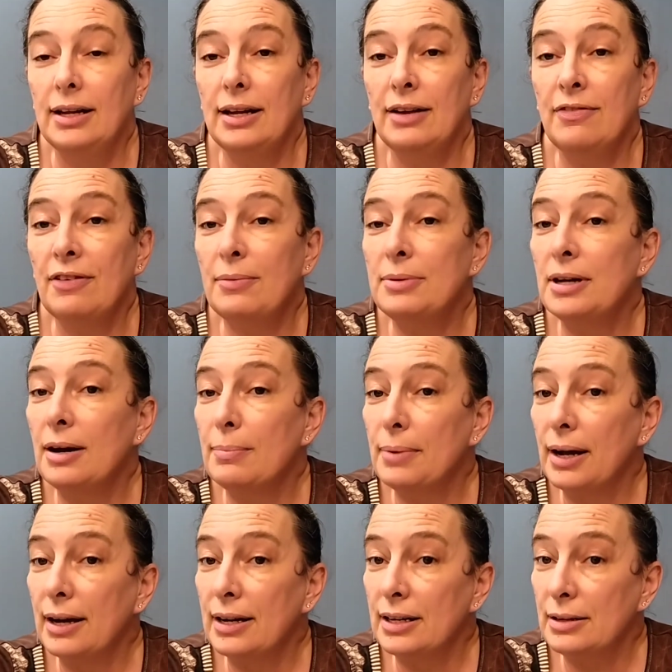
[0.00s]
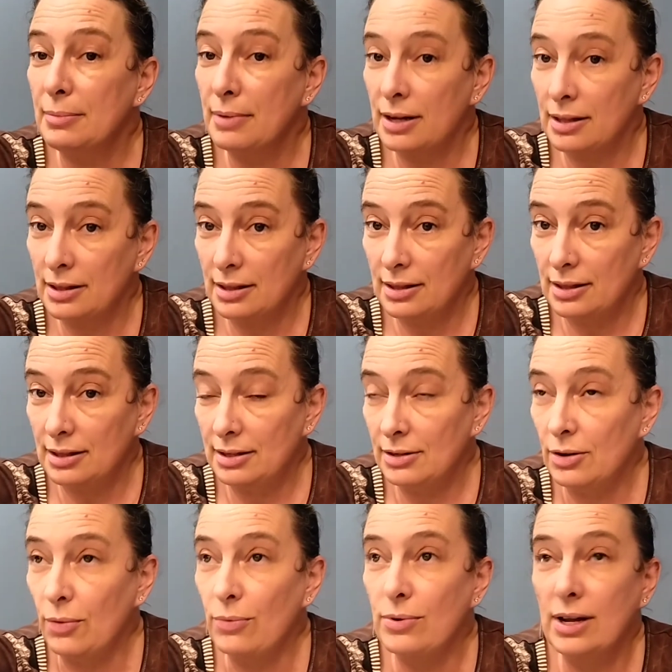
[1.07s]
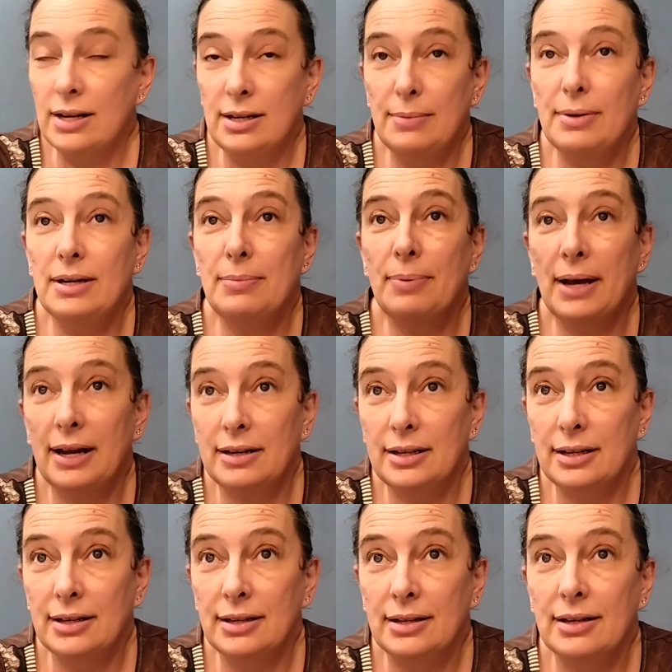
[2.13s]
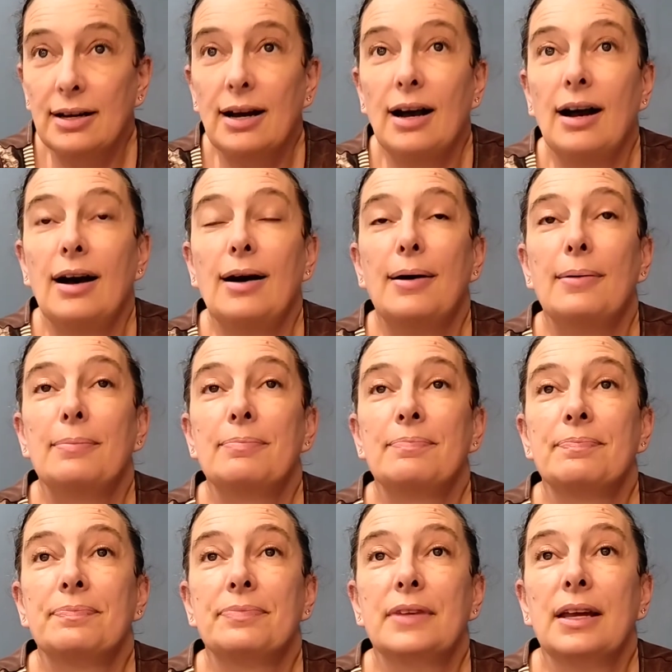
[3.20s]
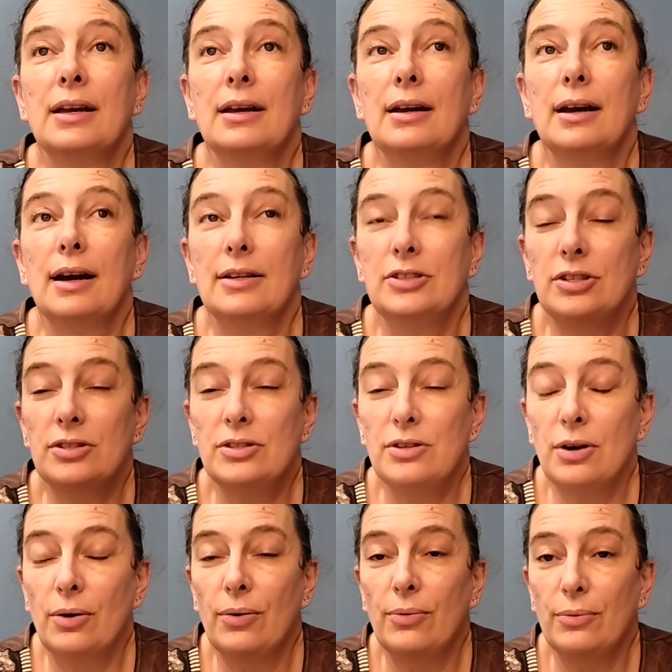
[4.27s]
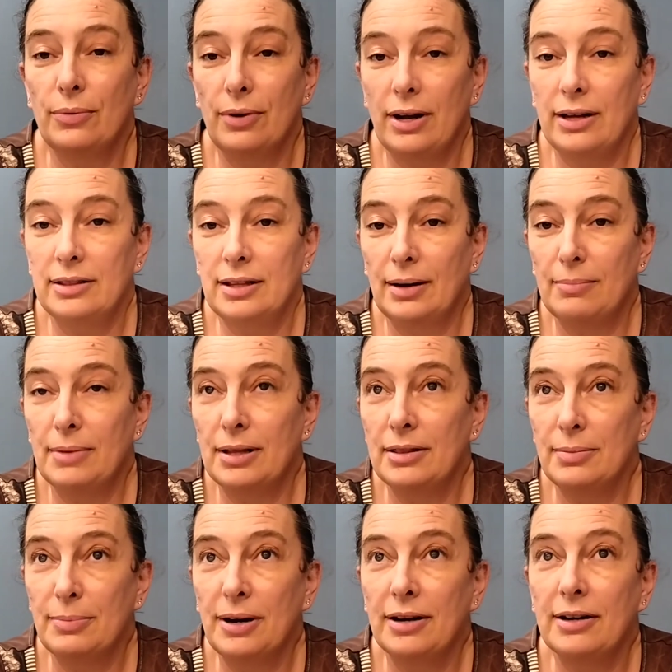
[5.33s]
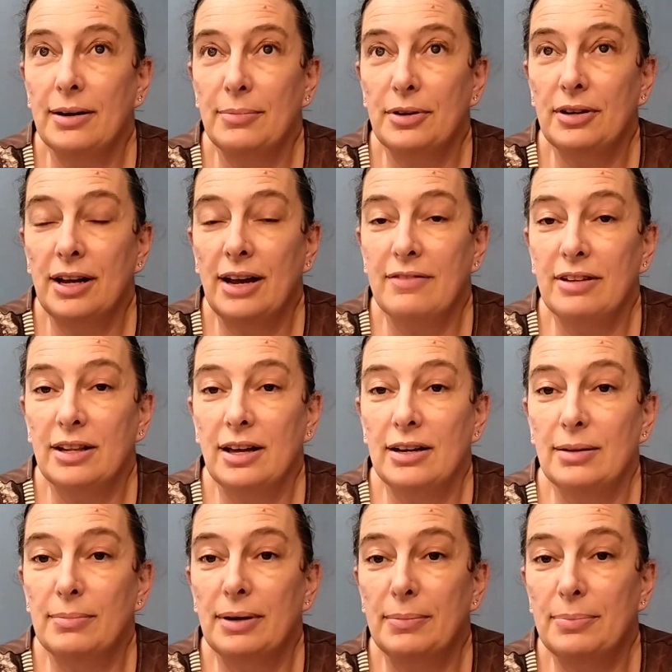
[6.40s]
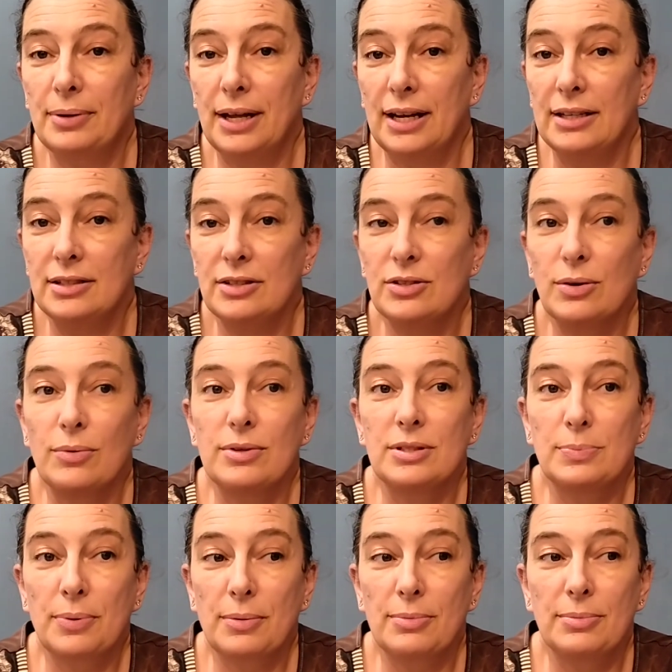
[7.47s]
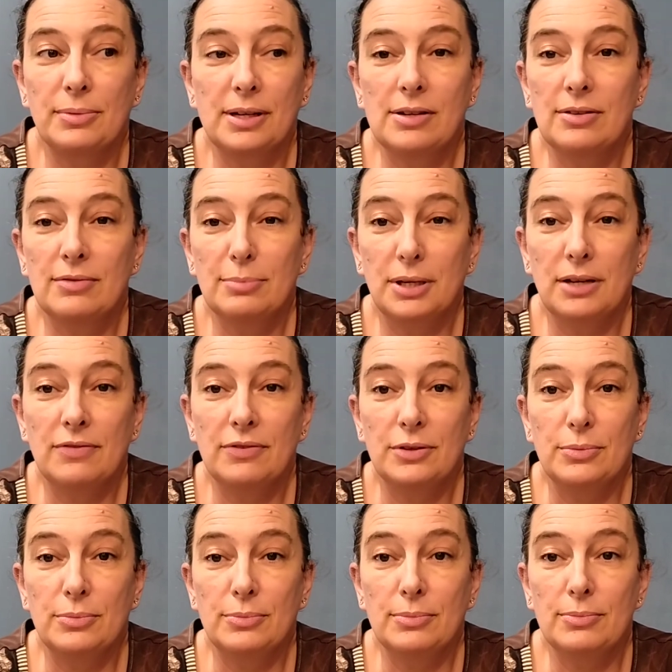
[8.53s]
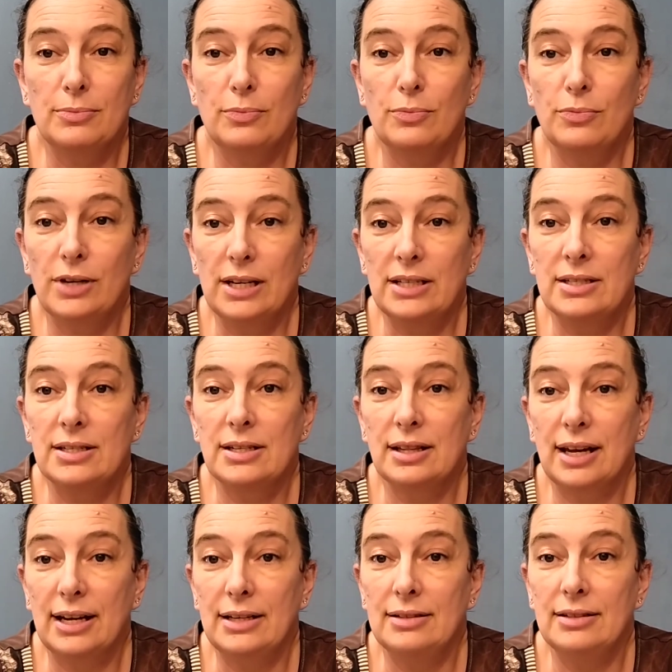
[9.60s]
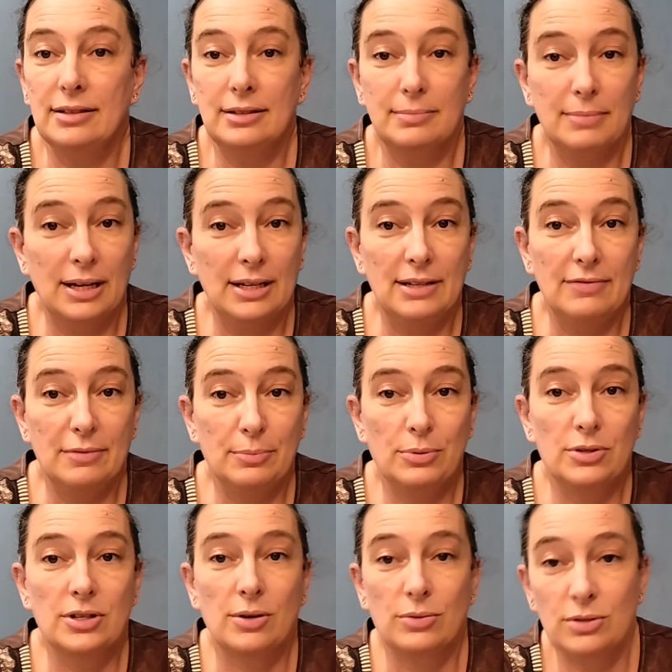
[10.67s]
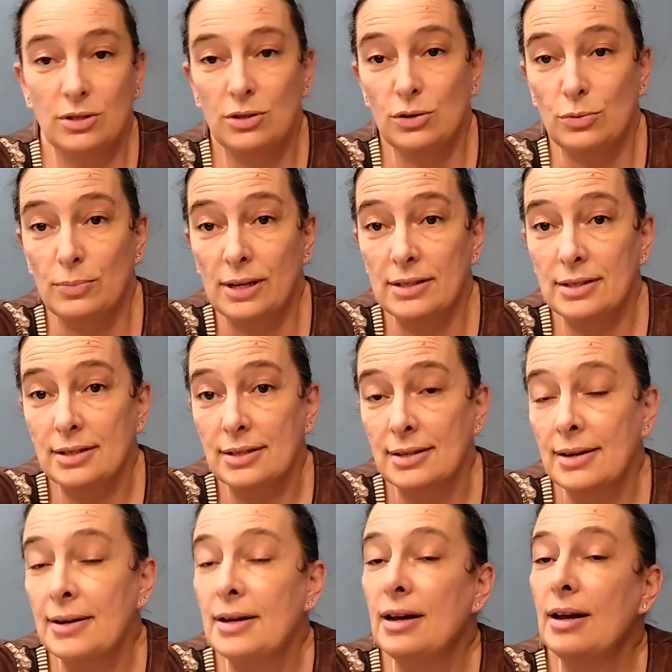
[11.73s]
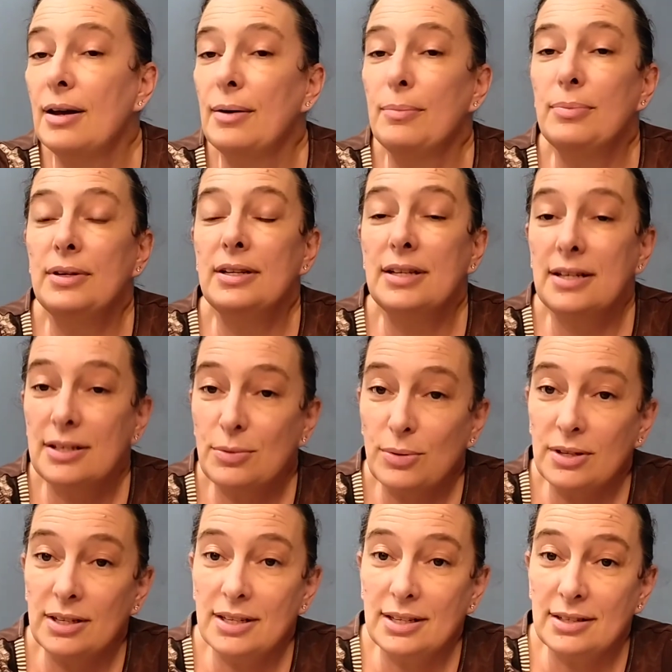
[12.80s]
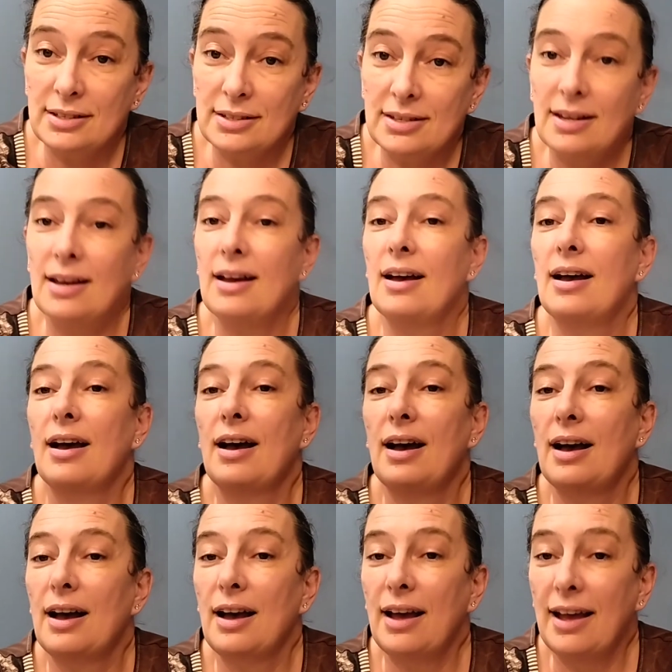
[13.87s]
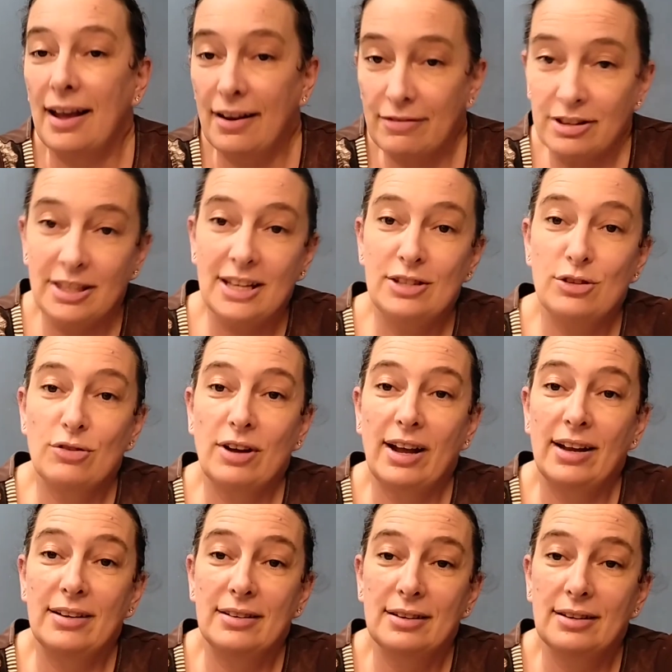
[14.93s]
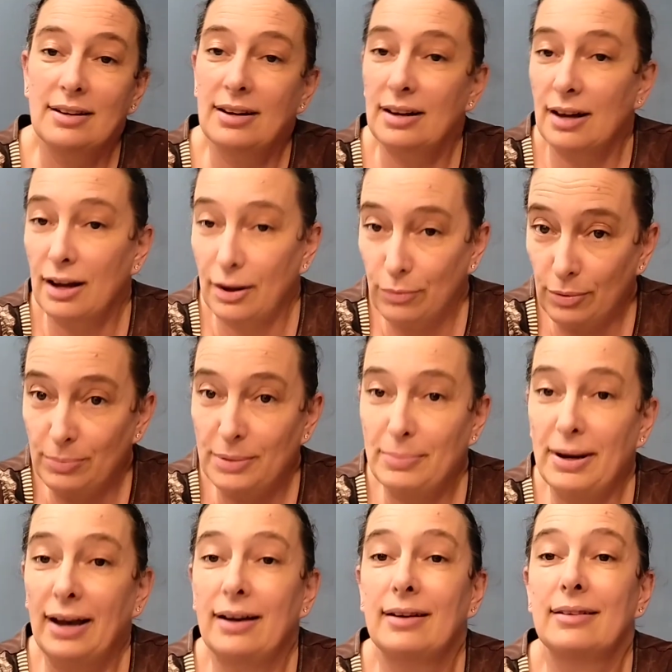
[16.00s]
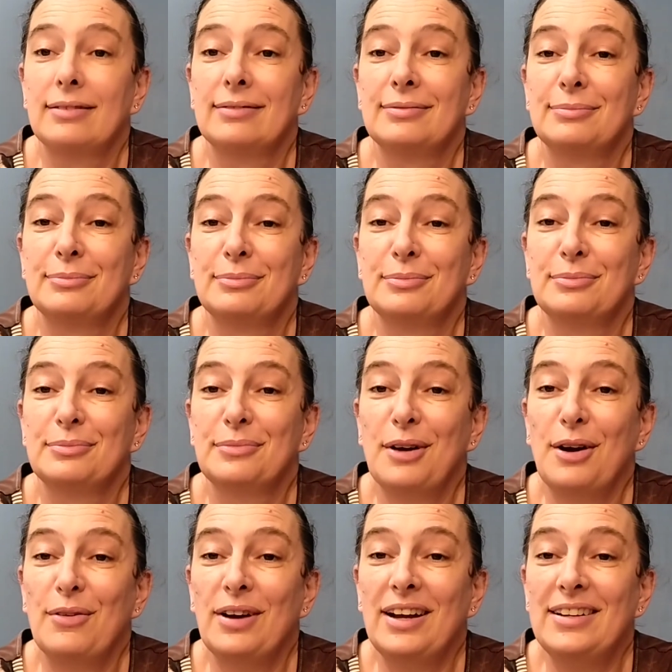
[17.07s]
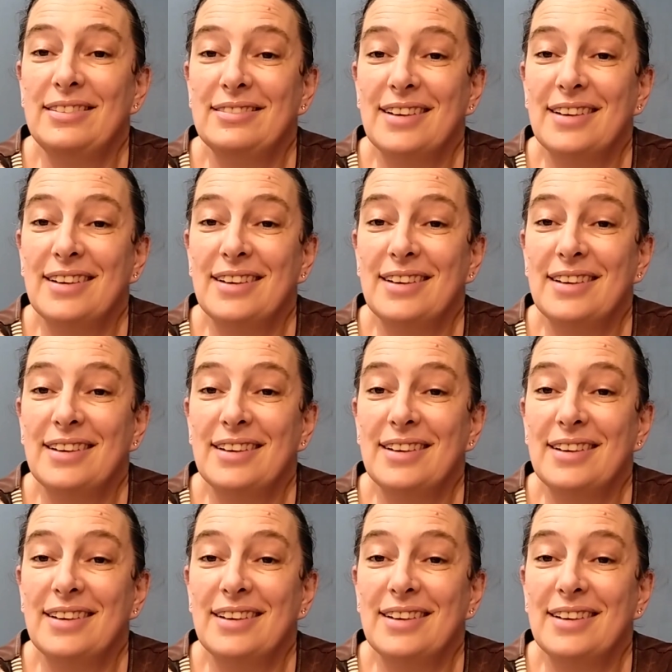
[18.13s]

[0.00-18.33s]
If I'm not back in a month, don't anybody panic. I just know at that month mark I'm going to have a lot on my plate, so it's probably going to be a few weeks delayed. It may even push out to 2 months. But it is what it is. Everything's grand. I will be back. All right?